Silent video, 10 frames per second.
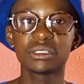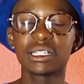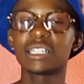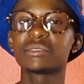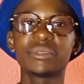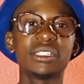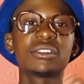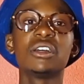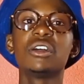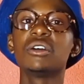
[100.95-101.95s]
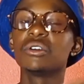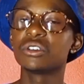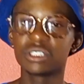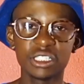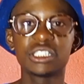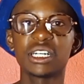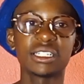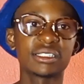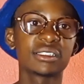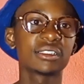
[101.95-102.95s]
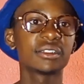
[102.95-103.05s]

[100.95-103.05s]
classmates or your teachers.